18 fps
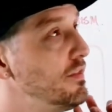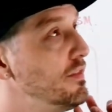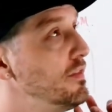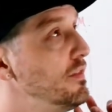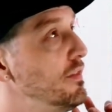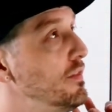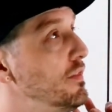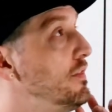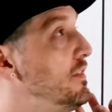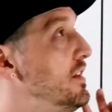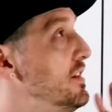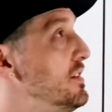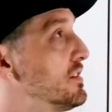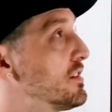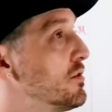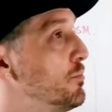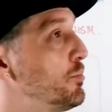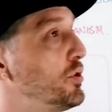these
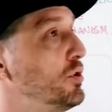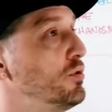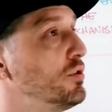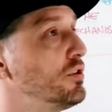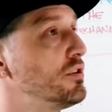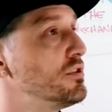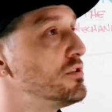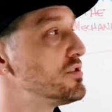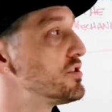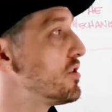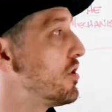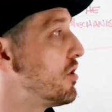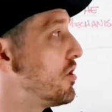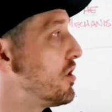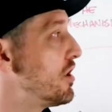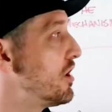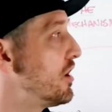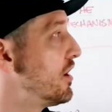computers
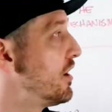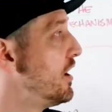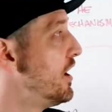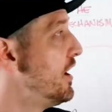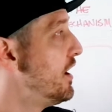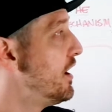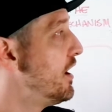are